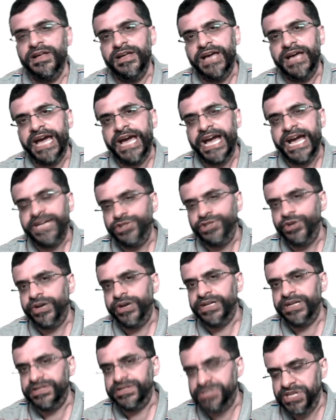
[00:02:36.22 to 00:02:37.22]
As you
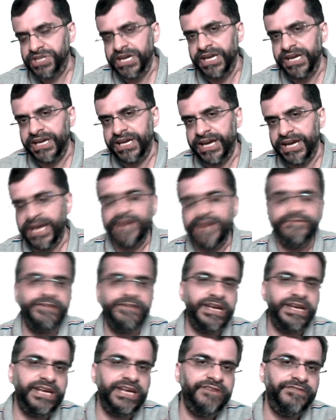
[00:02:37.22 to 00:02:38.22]
can see and
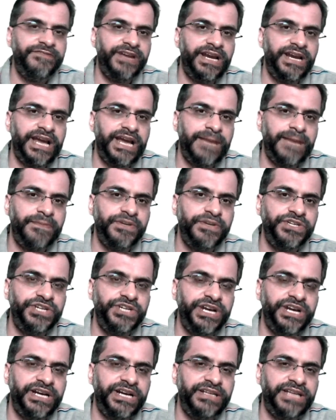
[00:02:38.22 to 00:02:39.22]
very well
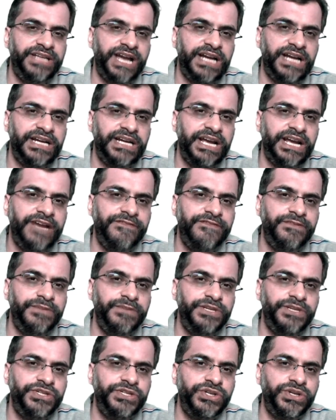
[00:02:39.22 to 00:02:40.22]
appreciate, that
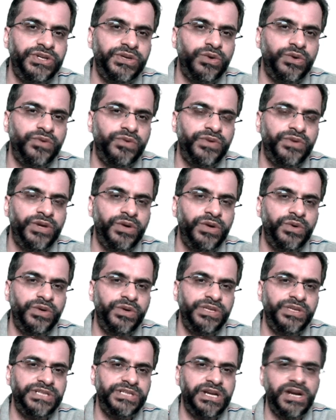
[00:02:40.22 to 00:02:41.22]
information
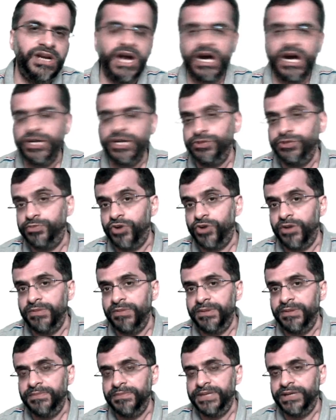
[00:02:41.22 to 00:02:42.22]
overload is a large
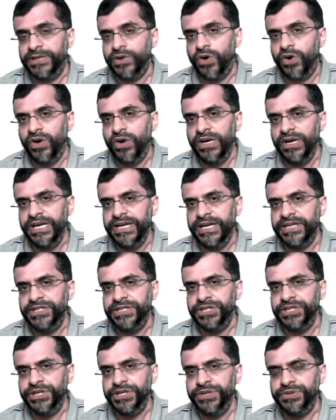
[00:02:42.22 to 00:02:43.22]
problem that only
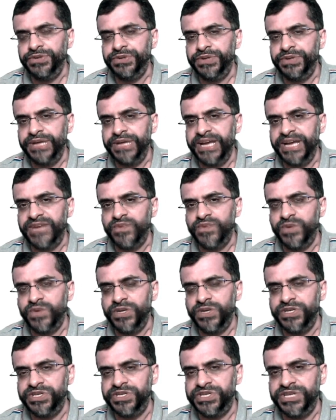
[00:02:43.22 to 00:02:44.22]
continues to get
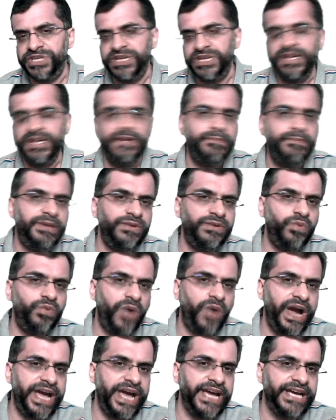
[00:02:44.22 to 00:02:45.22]
worse. But
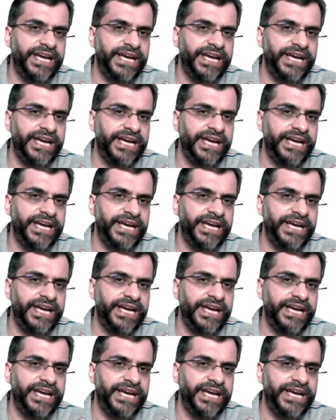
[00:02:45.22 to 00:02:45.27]
why?